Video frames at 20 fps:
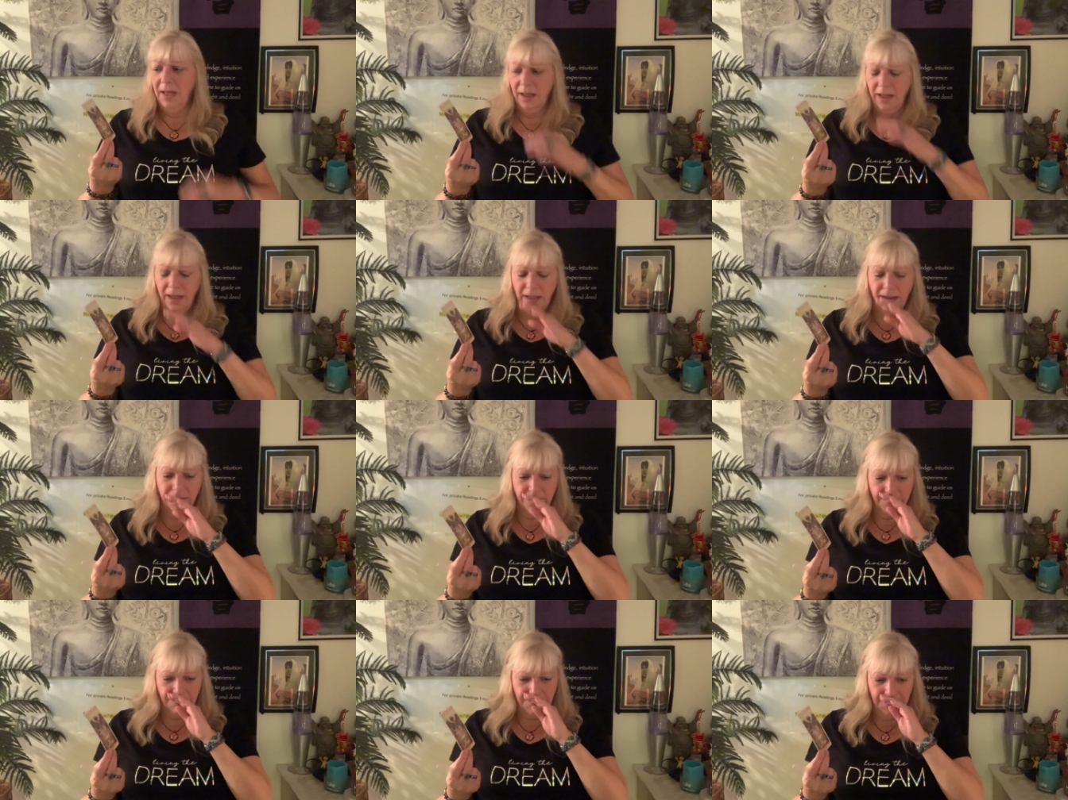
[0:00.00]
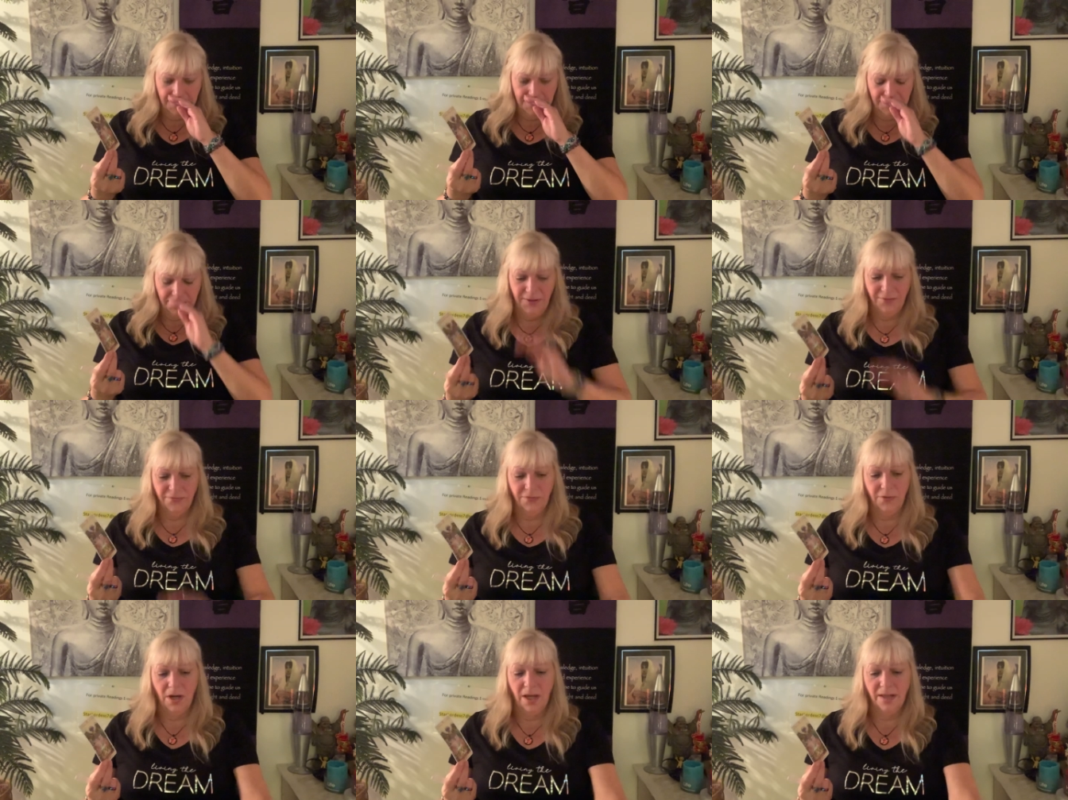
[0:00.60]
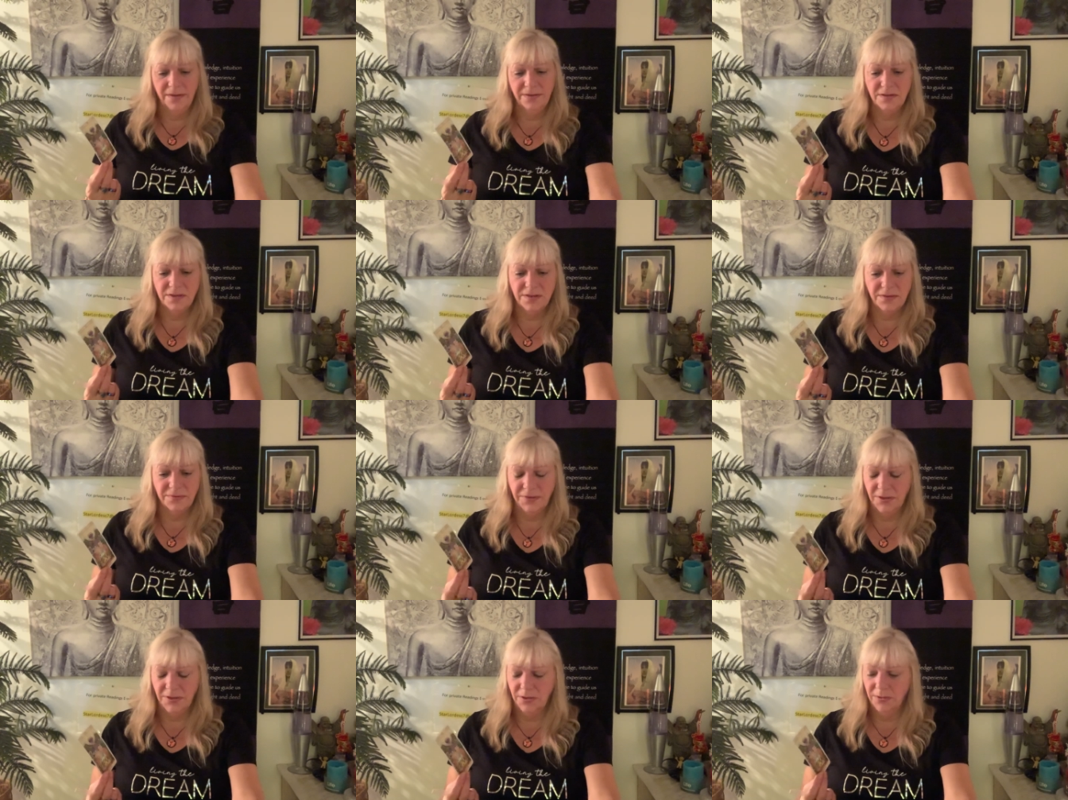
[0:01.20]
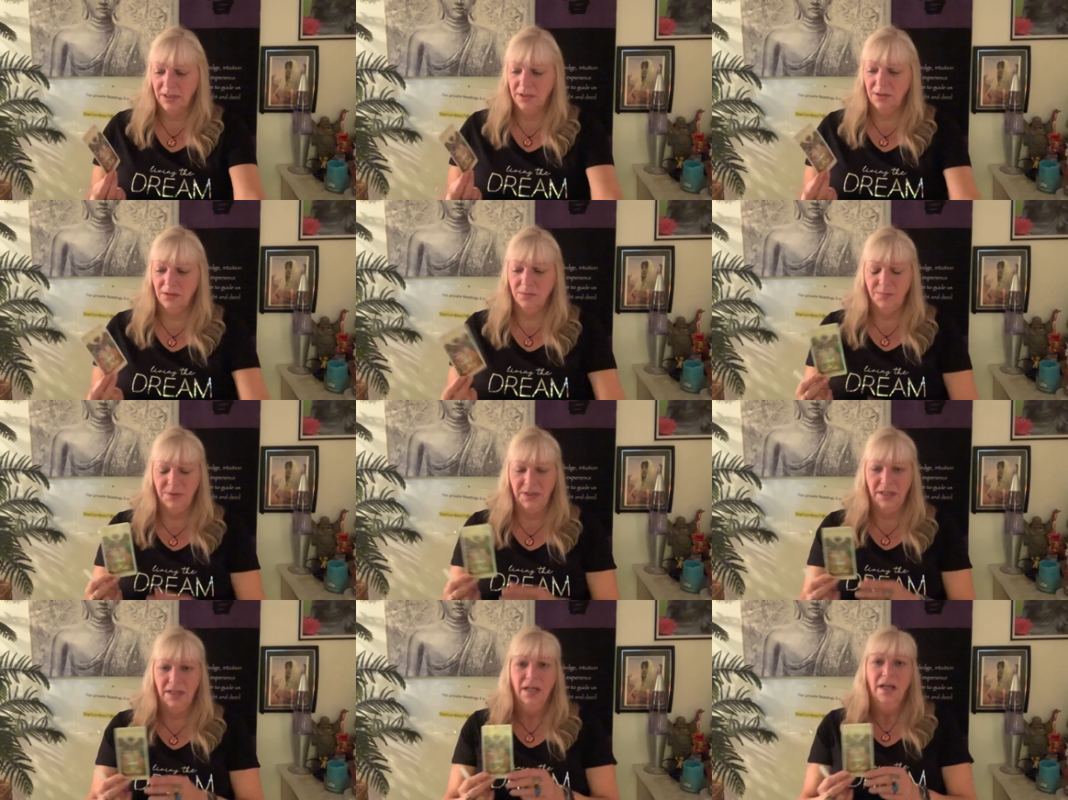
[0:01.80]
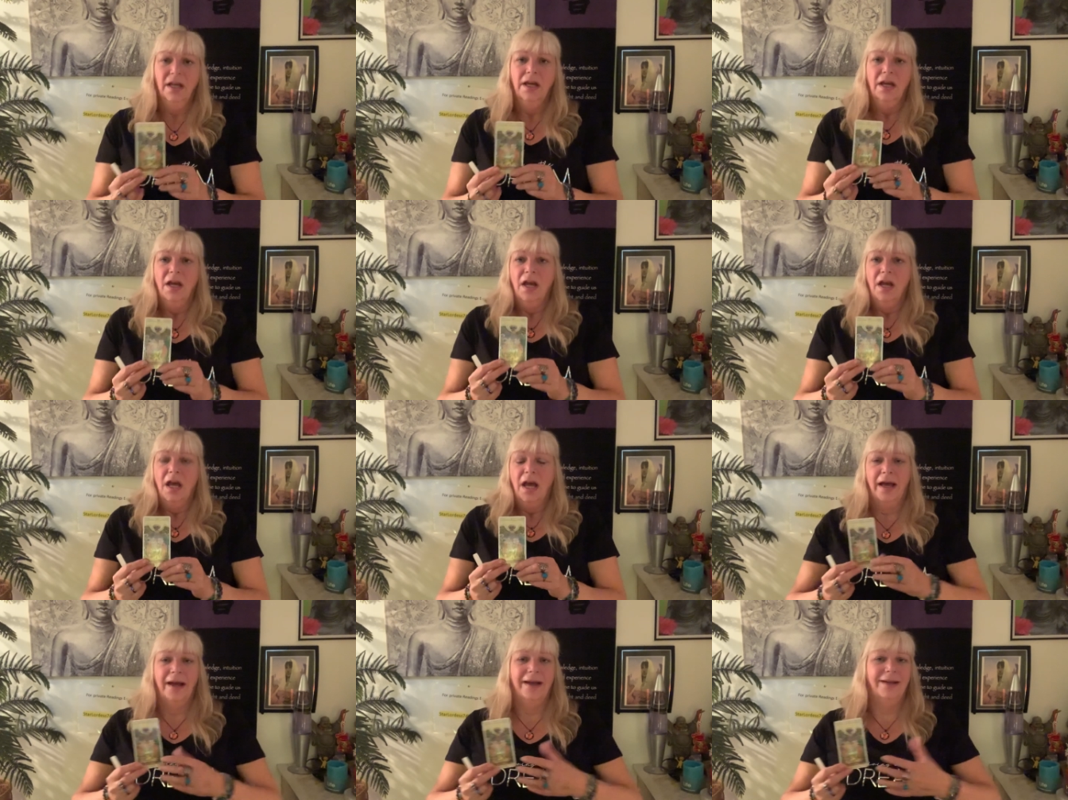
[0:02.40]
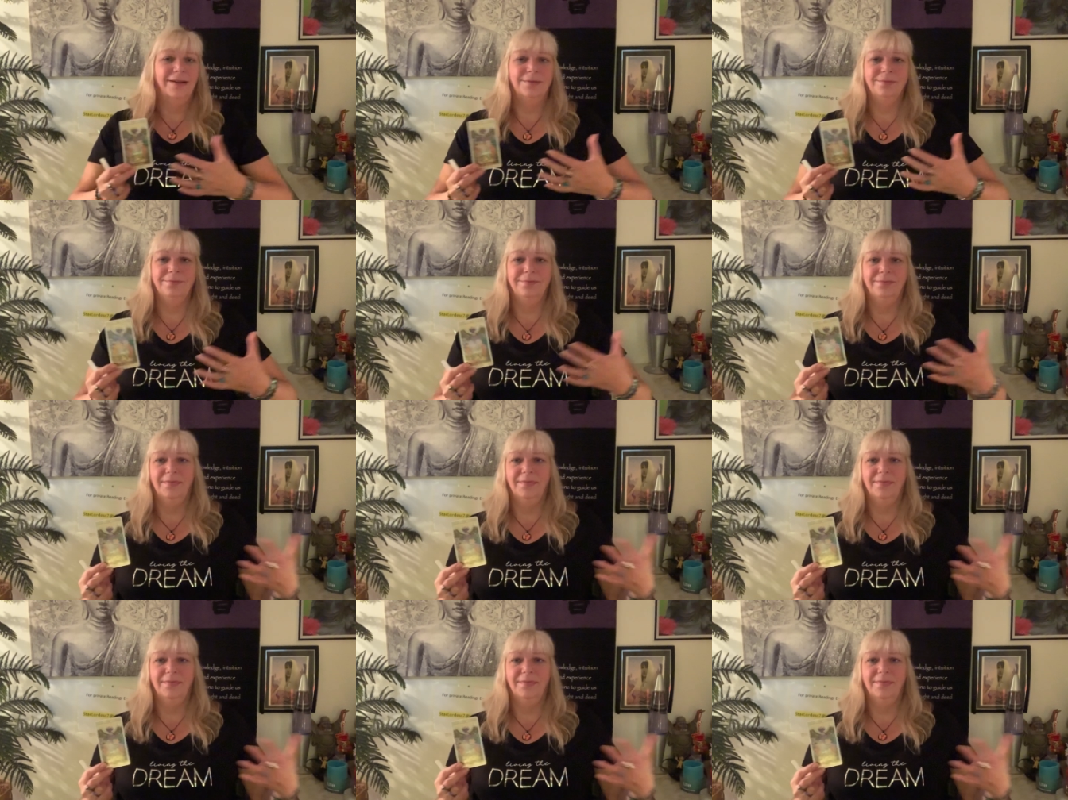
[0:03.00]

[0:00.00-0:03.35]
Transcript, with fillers: Uh, excuse me. For others of you, it could be uh,